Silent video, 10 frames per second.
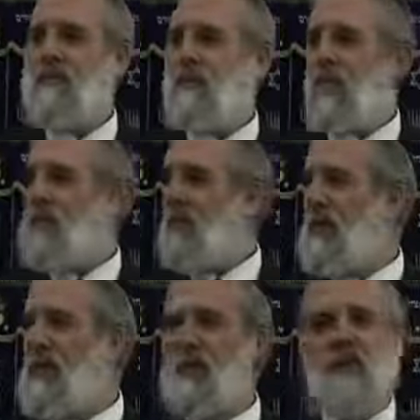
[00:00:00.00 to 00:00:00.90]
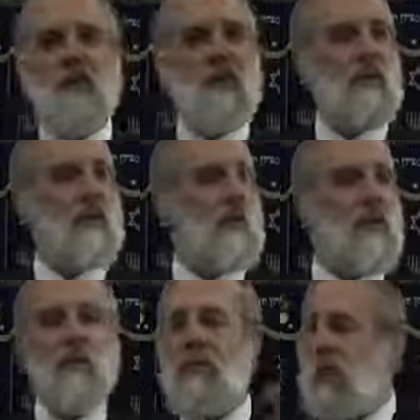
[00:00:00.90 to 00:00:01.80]
He opened the window.
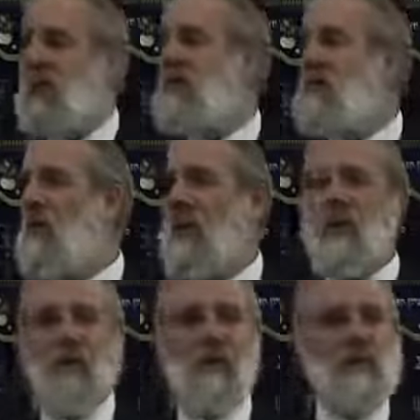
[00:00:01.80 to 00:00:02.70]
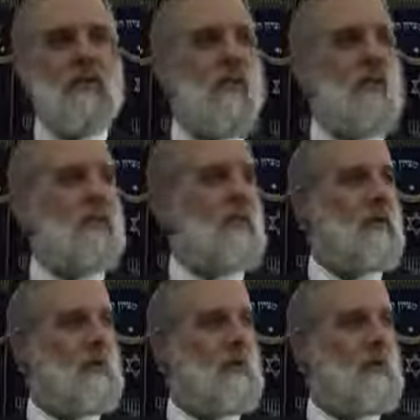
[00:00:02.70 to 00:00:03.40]
Then he told him, close the window, it's cold.